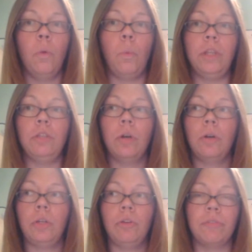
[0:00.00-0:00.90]
When you go
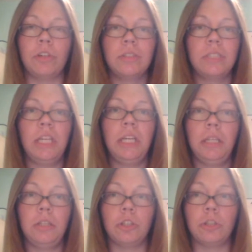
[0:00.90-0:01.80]
to
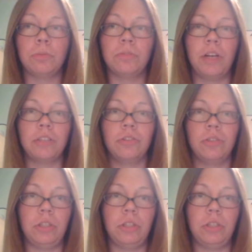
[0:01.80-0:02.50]
university, your professors